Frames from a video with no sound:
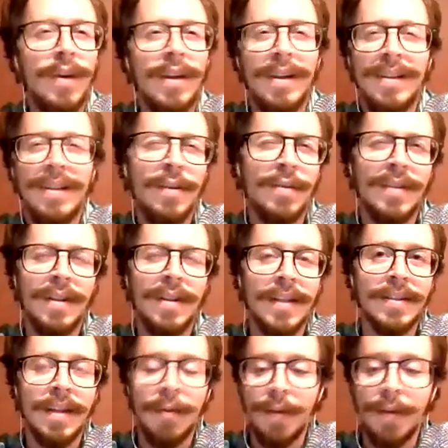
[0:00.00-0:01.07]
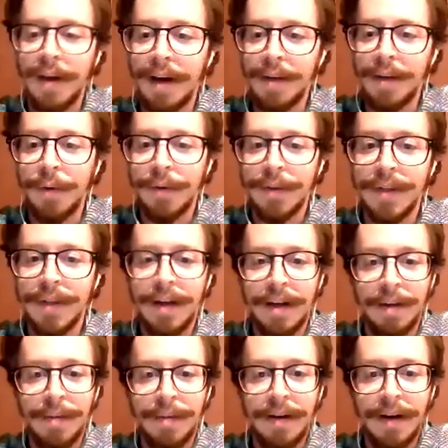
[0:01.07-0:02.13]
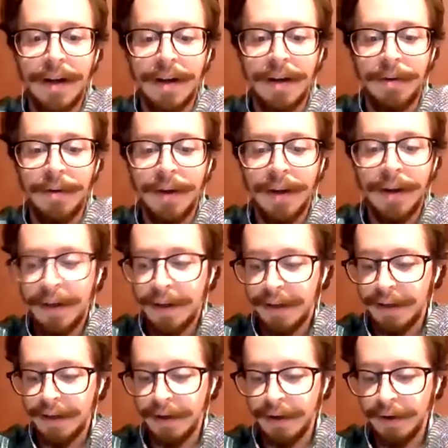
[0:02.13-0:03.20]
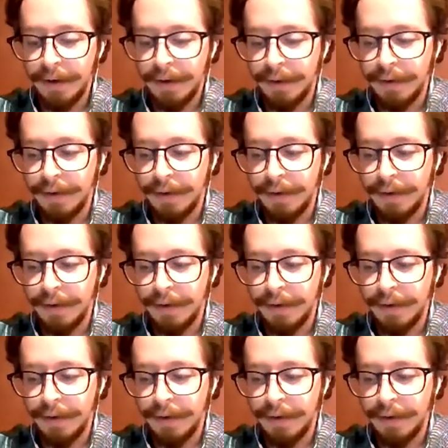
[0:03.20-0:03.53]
I think it was the last time we caught up, but we were talking about how you know